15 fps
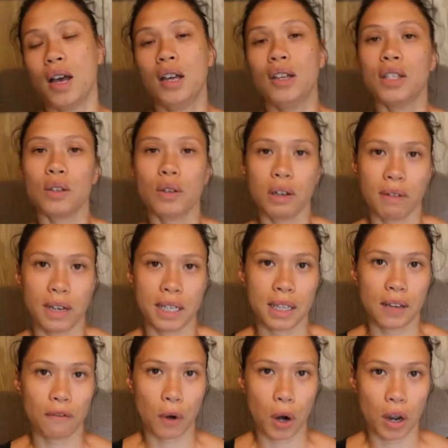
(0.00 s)
So anyways,
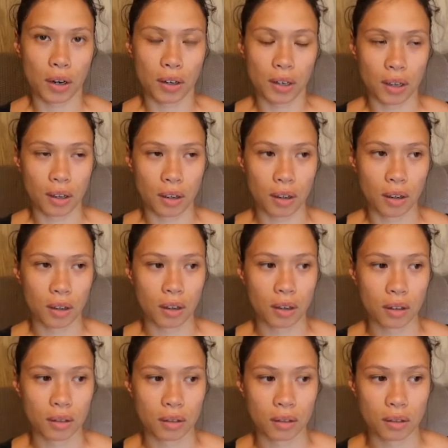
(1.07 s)
I frogged
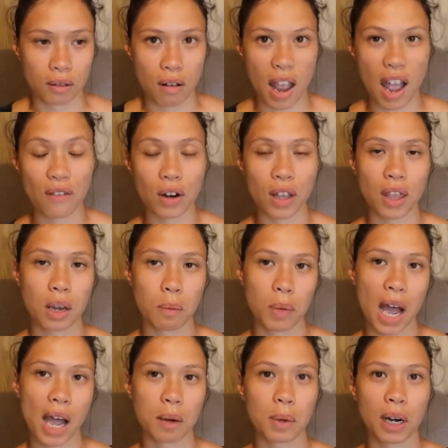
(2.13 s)
everything
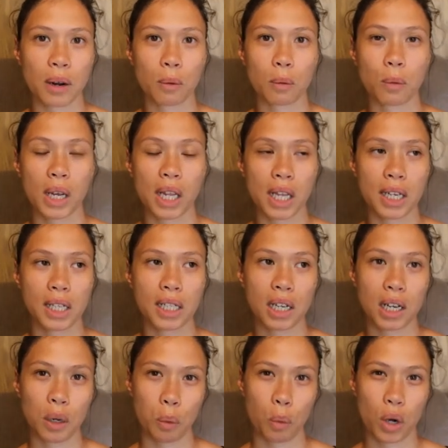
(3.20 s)
back, but I really
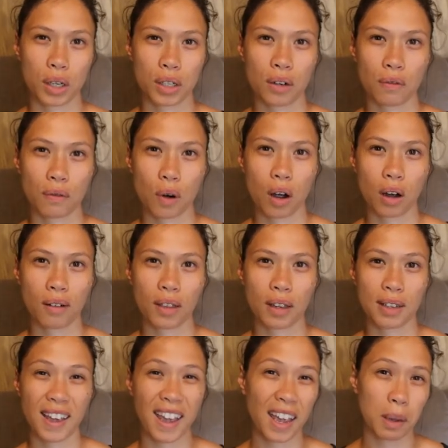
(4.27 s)
didn't want to frog the
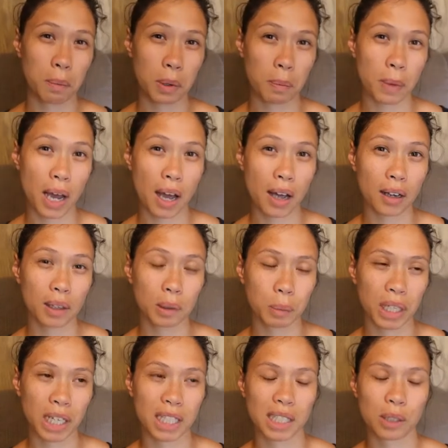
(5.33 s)
tape back
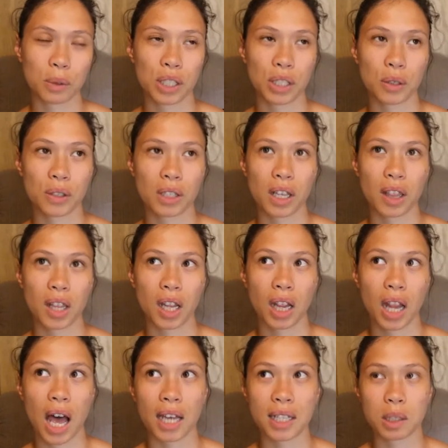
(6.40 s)
because it was using the
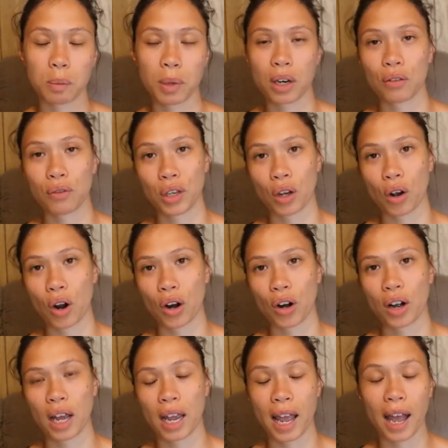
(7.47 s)
last bit of yarn
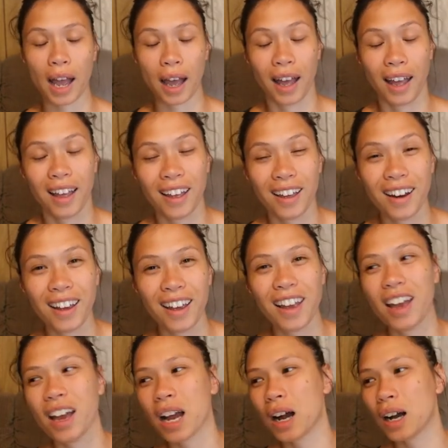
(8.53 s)
I had
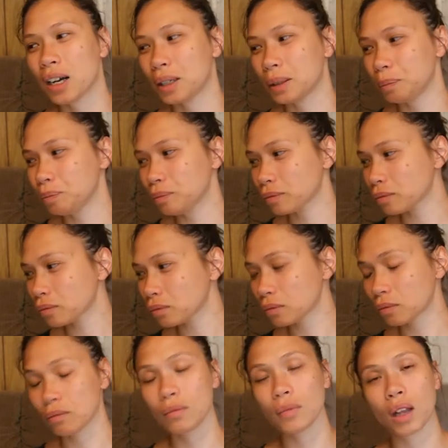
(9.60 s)
on
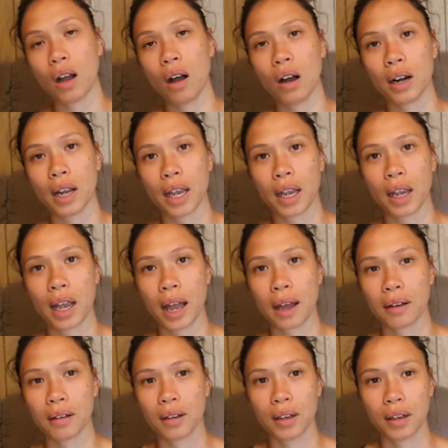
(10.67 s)
a
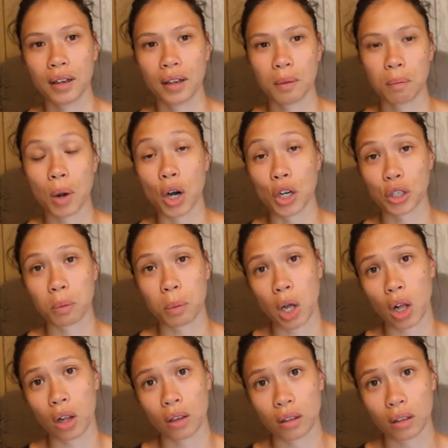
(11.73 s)
partial
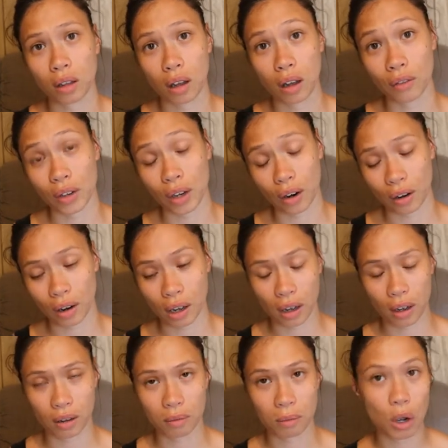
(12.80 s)
ball of yarn,
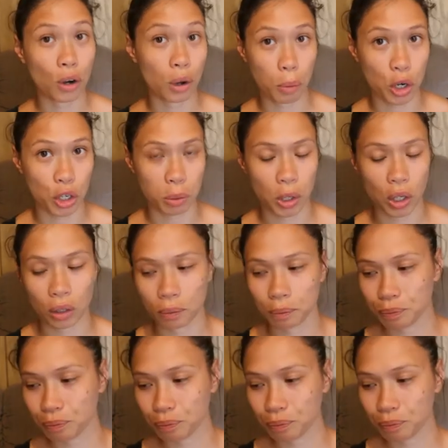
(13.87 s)
on a partial ball.